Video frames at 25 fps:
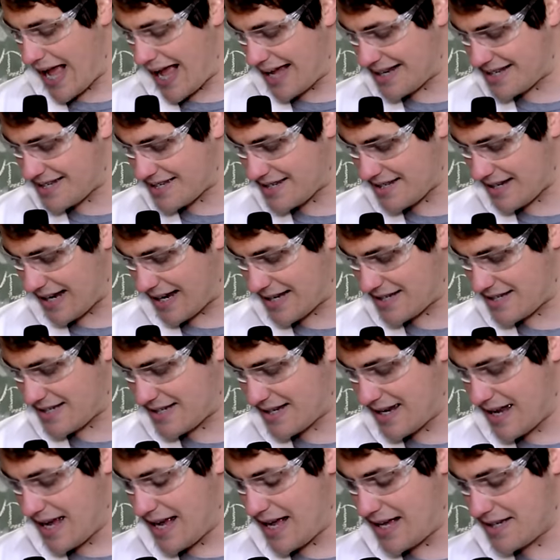As, as,
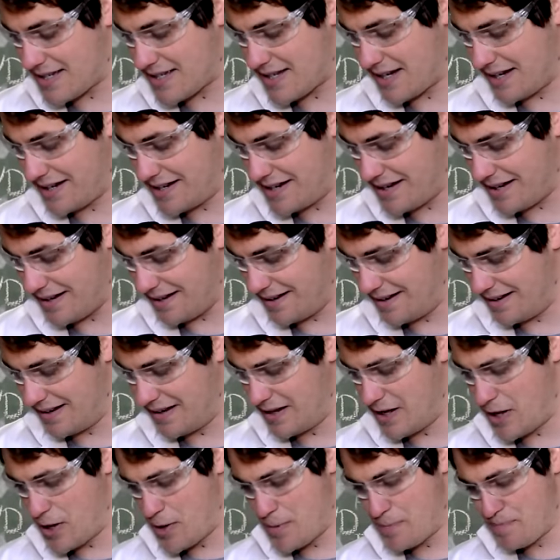asunder.
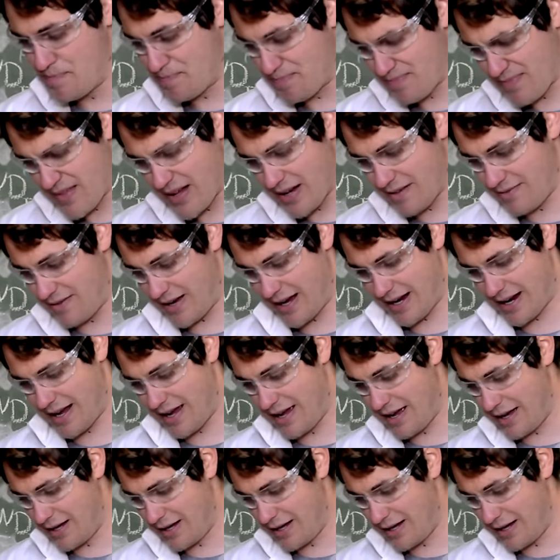Fuck.